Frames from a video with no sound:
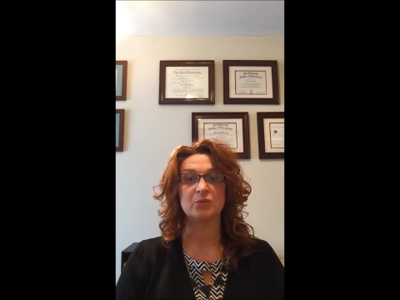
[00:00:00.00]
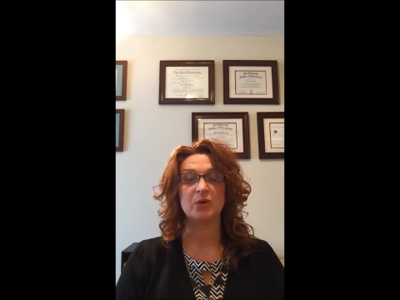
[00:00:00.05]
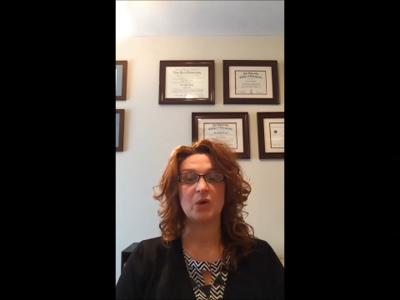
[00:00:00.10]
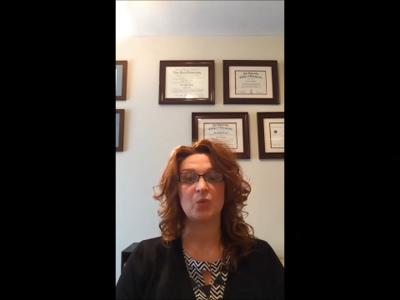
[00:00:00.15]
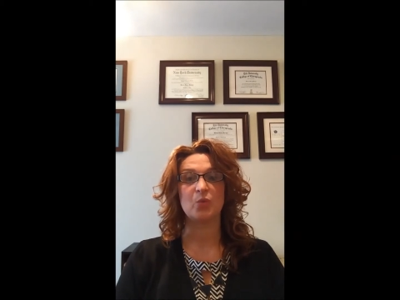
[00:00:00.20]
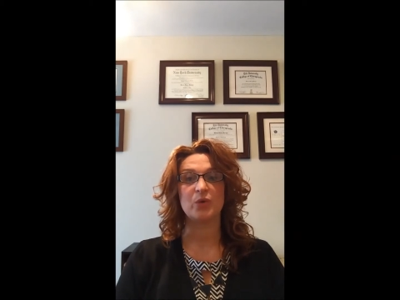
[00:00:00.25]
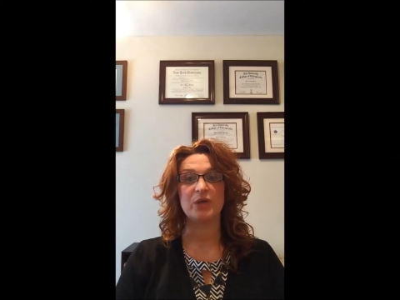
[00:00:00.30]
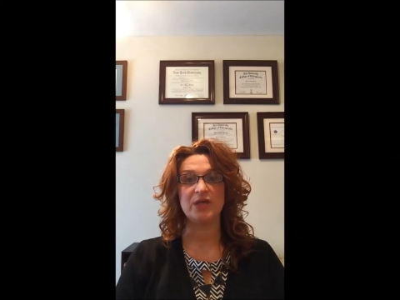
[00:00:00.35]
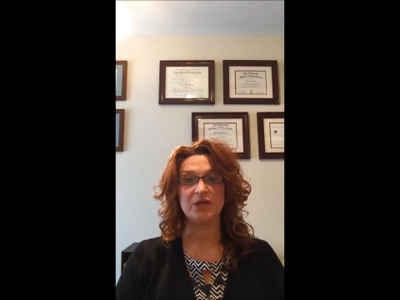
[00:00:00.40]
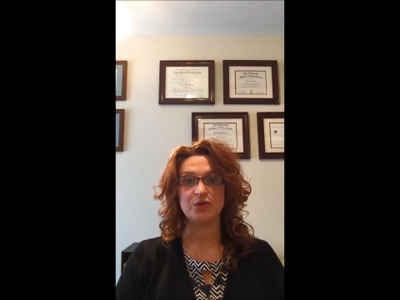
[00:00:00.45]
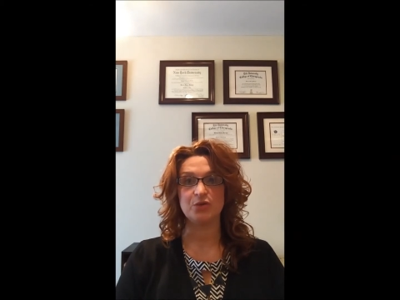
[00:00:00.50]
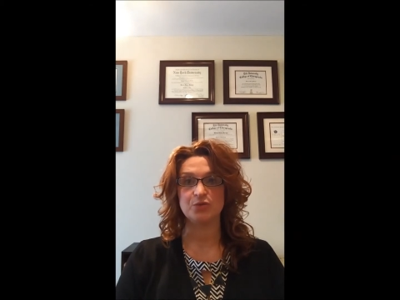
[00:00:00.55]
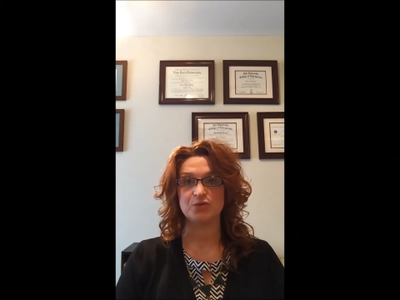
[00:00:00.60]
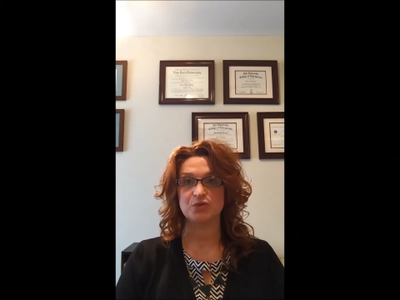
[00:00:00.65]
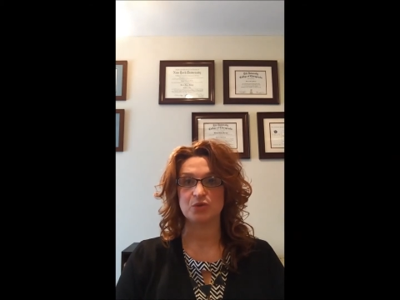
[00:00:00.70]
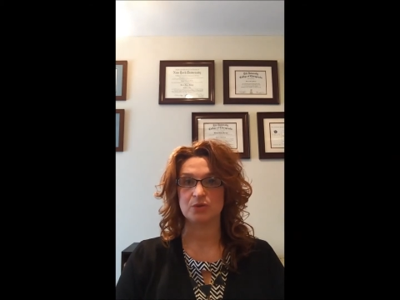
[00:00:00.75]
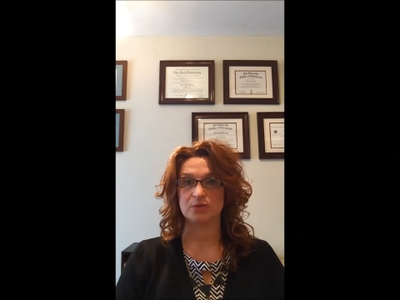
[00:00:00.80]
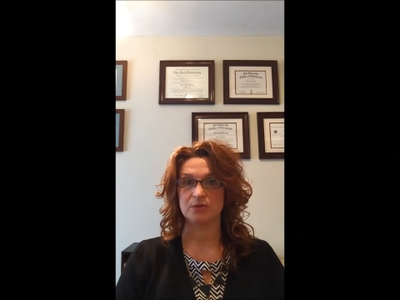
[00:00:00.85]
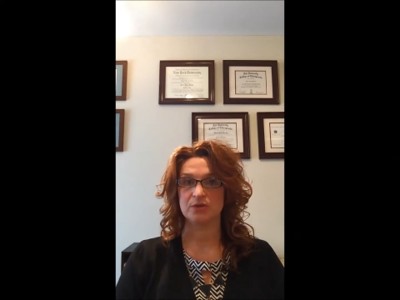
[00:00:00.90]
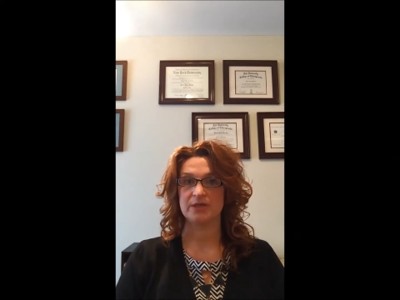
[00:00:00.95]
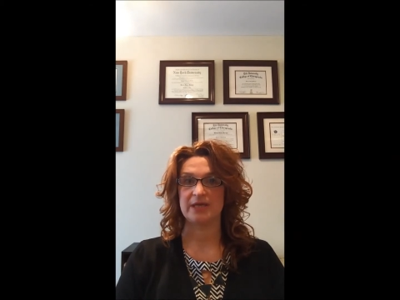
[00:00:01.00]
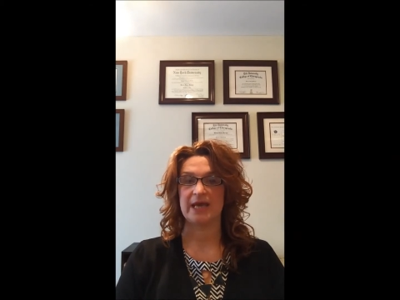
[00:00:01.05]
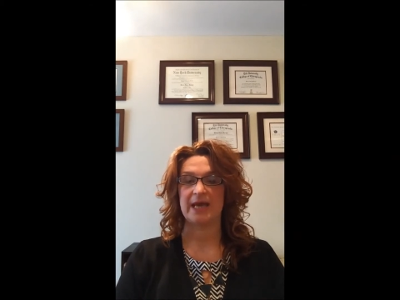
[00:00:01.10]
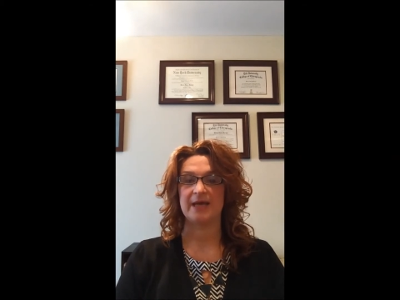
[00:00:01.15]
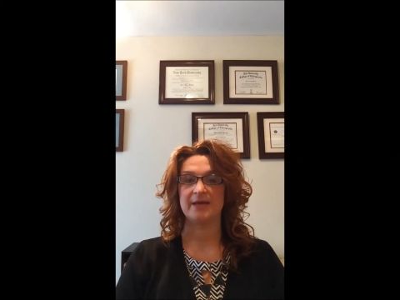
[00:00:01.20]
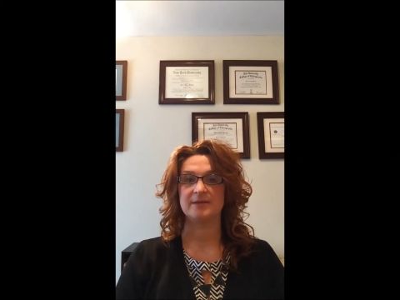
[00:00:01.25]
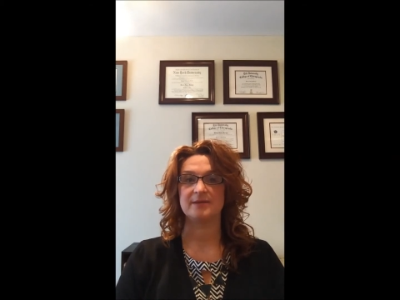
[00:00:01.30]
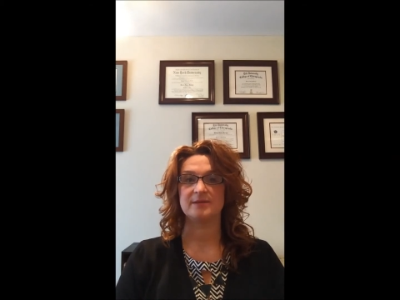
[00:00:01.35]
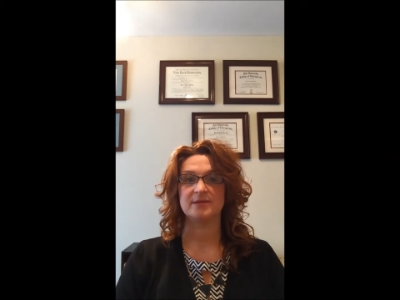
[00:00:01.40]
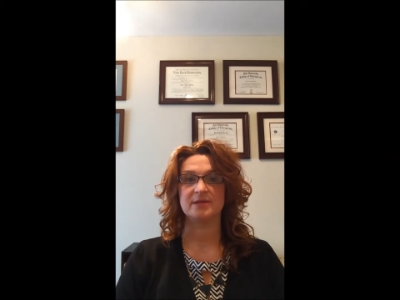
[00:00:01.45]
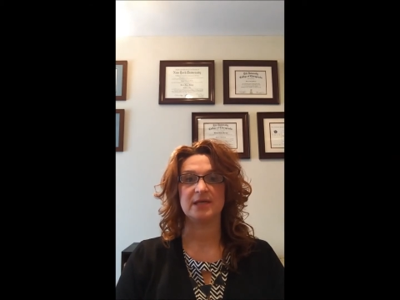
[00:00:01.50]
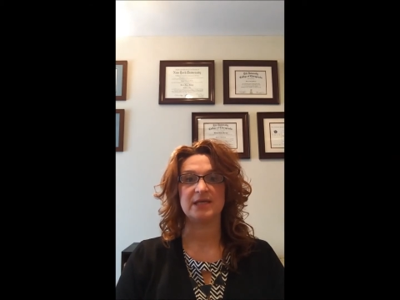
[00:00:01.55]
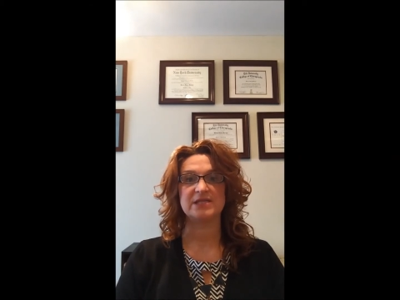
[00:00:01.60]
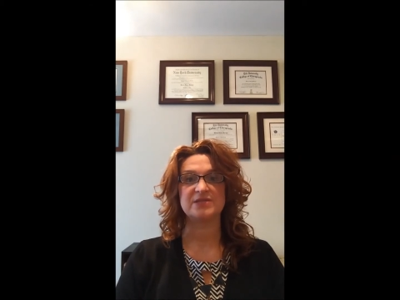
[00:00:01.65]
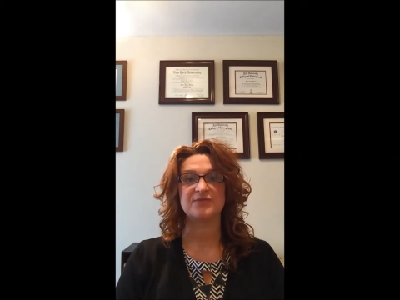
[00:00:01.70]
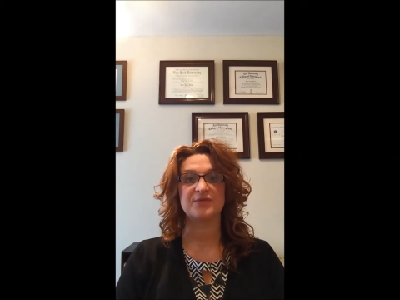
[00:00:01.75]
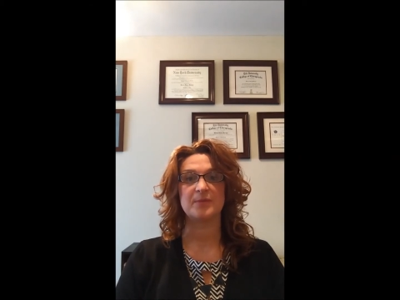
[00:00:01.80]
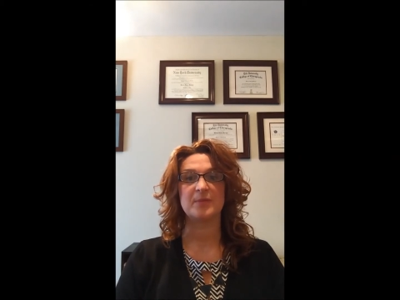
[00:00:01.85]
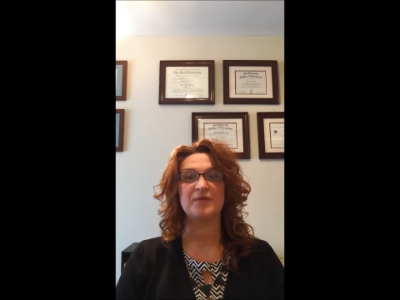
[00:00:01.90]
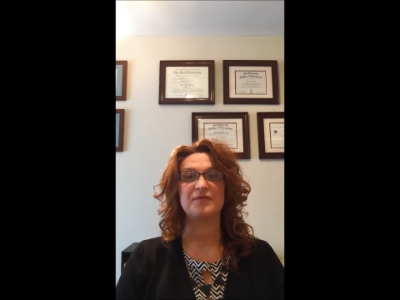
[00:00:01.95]
what we use or look at
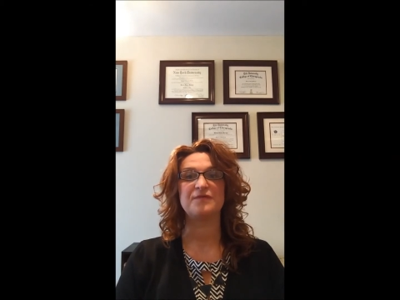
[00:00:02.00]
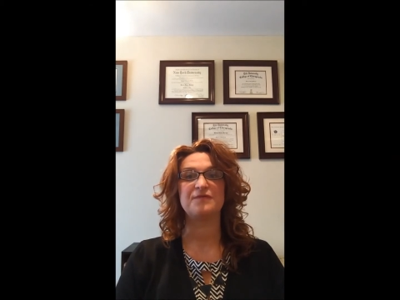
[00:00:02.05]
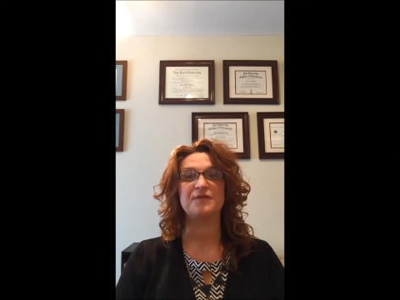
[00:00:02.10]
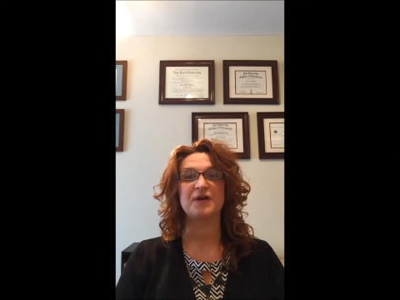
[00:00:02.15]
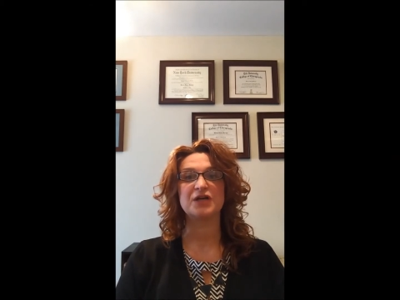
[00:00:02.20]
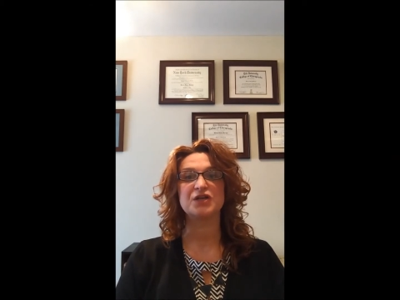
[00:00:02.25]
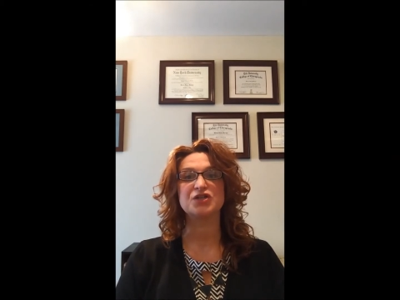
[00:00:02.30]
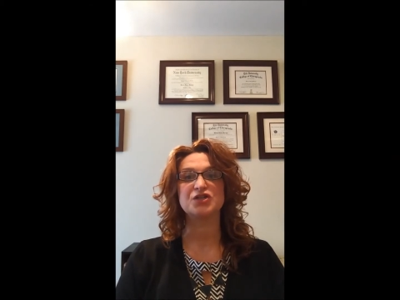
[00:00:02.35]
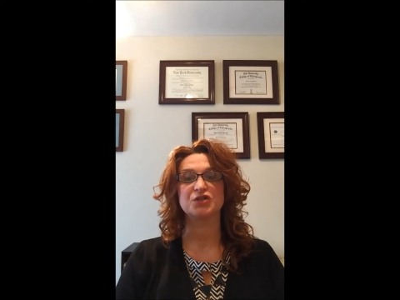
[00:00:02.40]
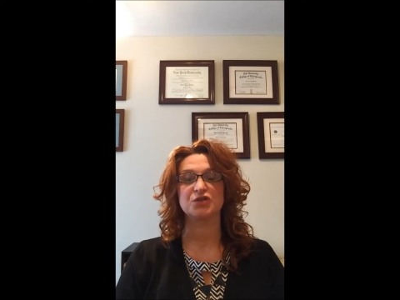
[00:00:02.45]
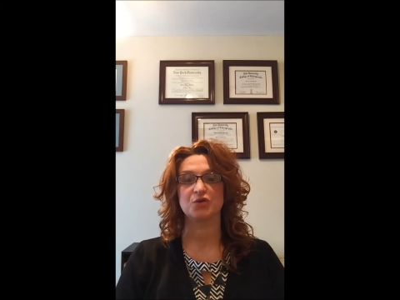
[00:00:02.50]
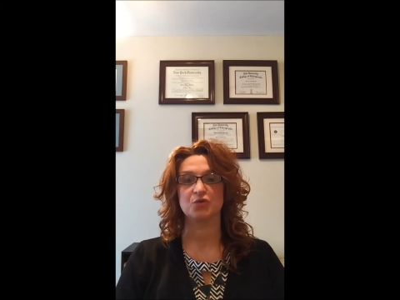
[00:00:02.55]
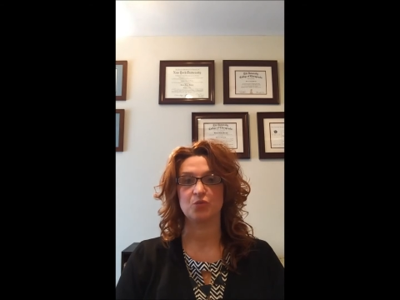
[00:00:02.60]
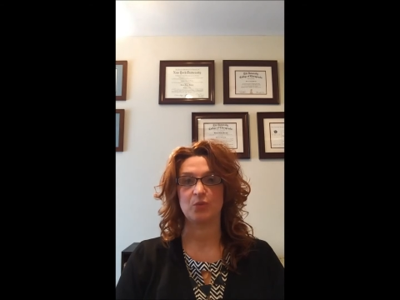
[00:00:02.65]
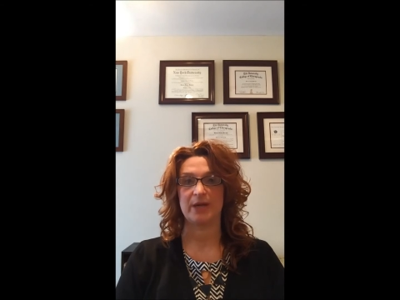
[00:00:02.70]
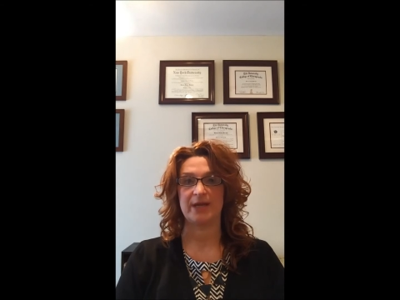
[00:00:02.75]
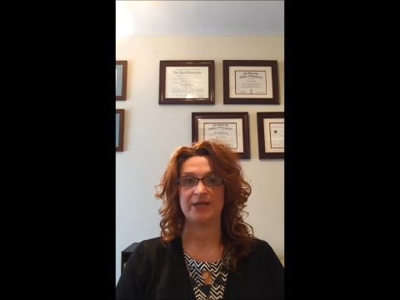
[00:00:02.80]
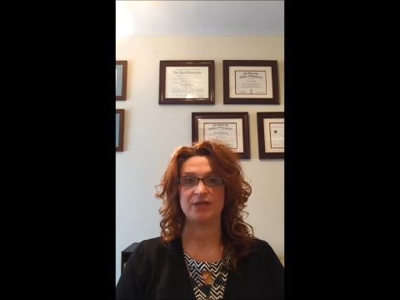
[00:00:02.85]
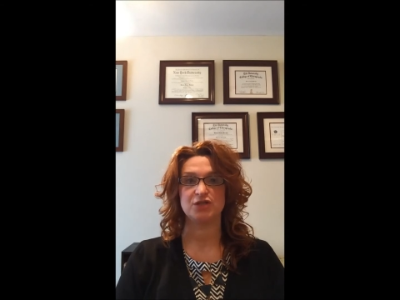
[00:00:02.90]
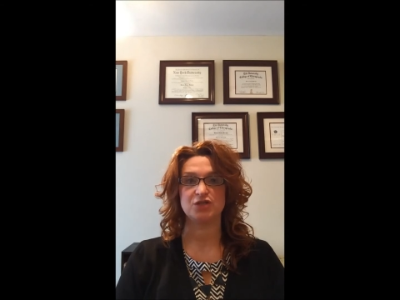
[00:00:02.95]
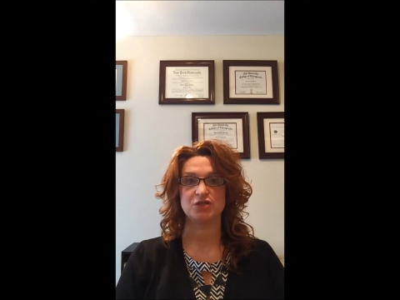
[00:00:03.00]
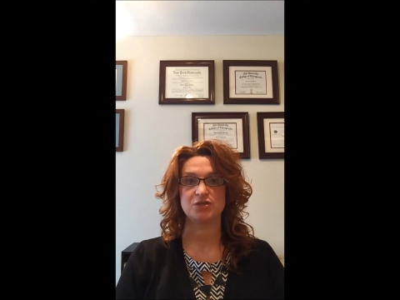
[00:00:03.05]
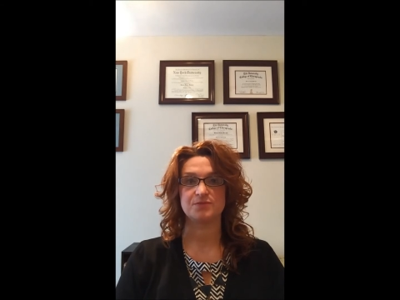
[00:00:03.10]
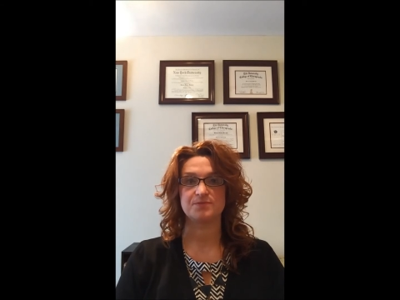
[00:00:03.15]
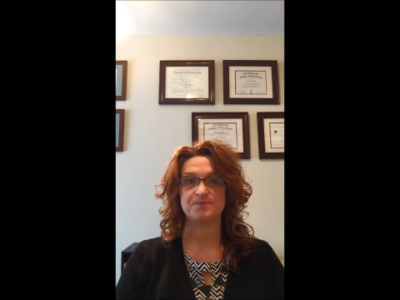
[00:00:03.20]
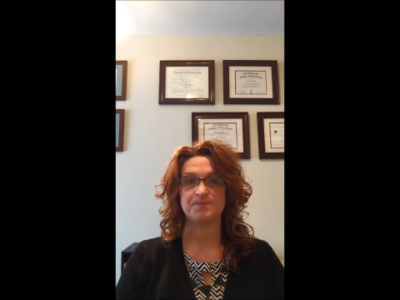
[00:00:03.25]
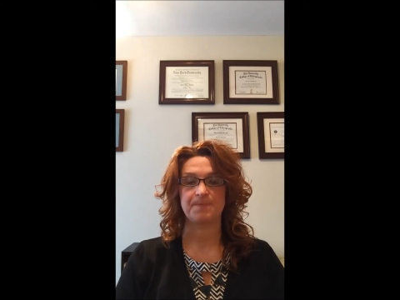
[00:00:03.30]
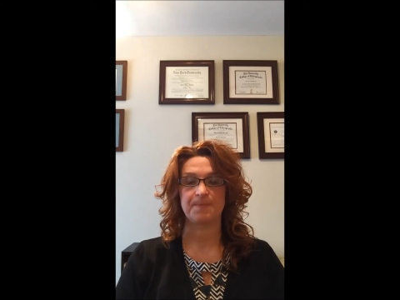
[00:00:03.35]
is from a functional range.